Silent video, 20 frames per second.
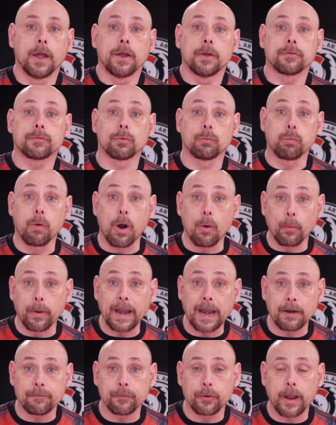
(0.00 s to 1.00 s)
So what
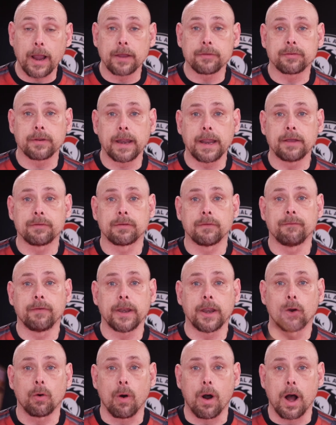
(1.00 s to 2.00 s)
we have for you guys today is a
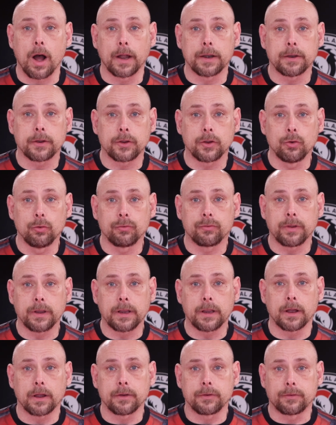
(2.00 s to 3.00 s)
video on
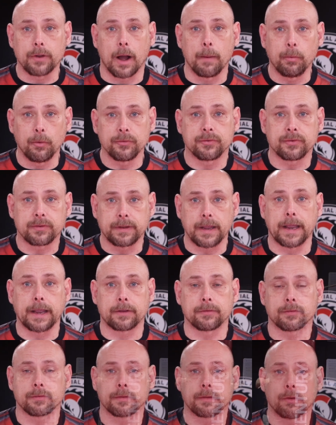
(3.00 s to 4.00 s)
using double
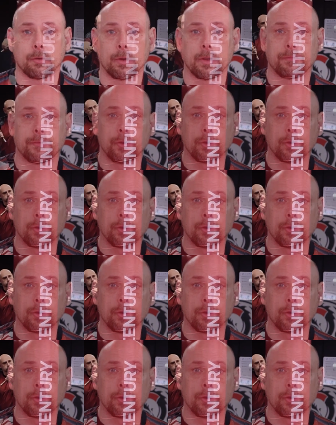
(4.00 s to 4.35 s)
sticks. So if